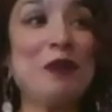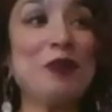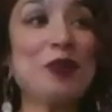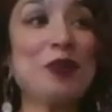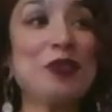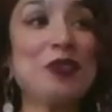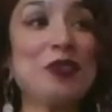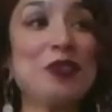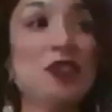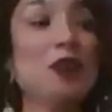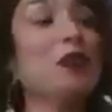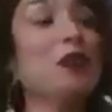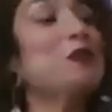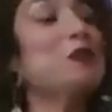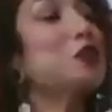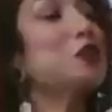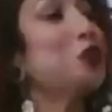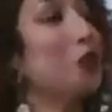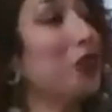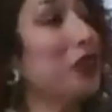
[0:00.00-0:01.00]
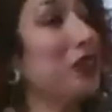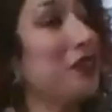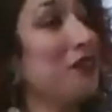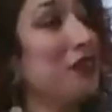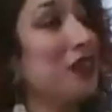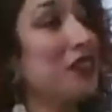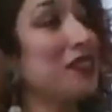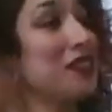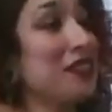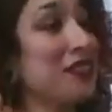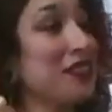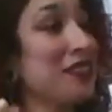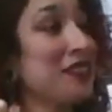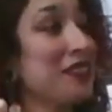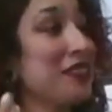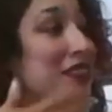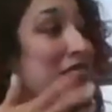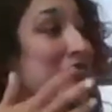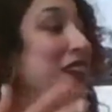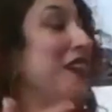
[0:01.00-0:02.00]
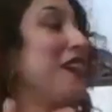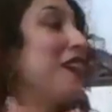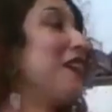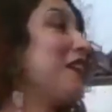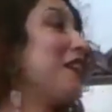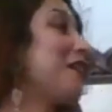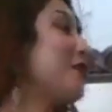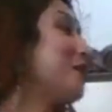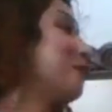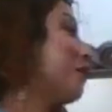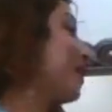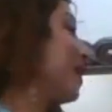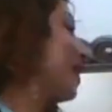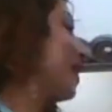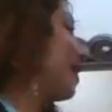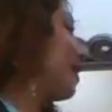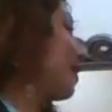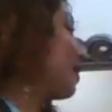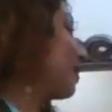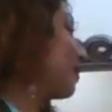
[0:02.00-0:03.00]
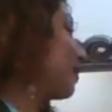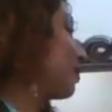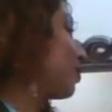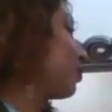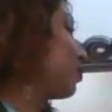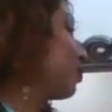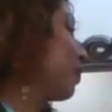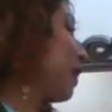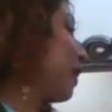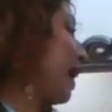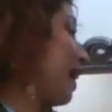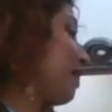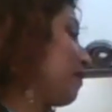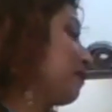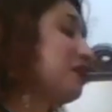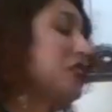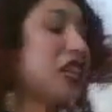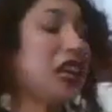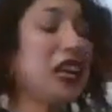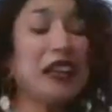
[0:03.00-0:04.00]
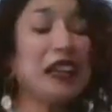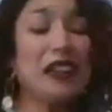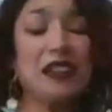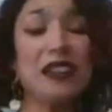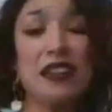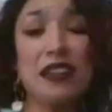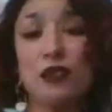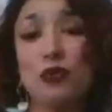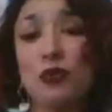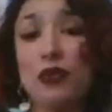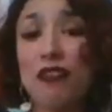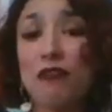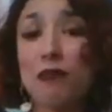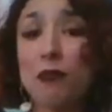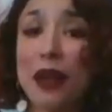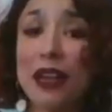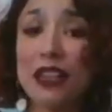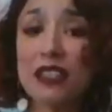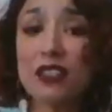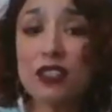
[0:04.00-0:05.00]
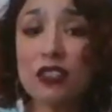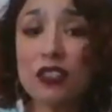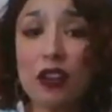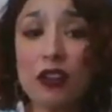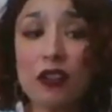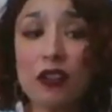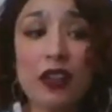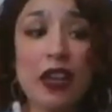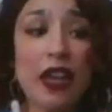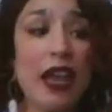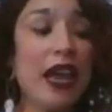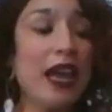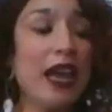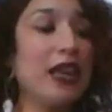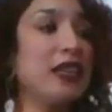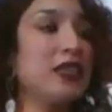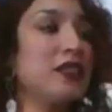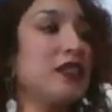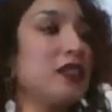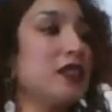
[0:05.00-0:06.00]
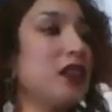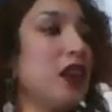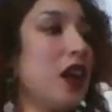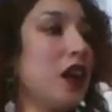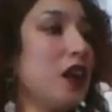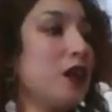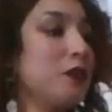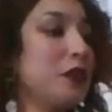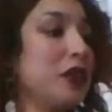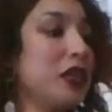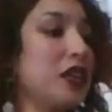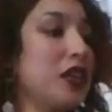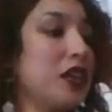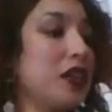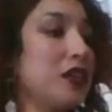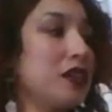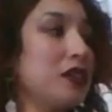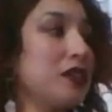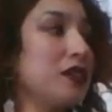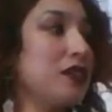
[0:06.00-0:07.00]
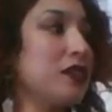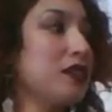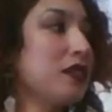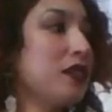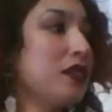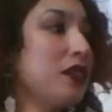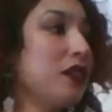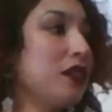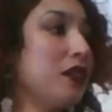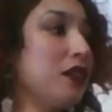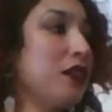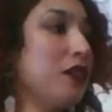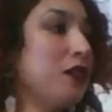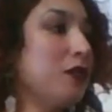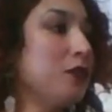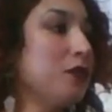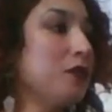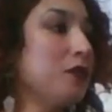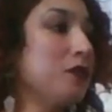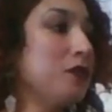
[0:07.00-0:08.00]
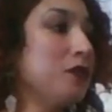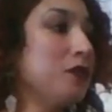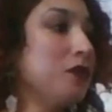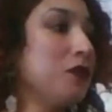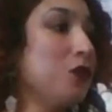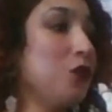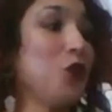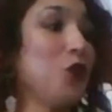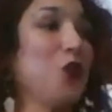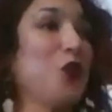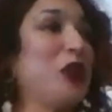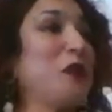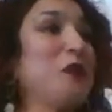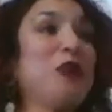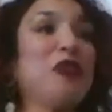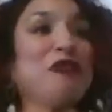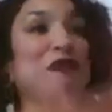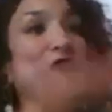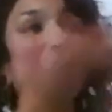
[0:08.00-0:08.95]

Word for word: members or a majority of us um, who have died and who have passed on. And it's not because um, we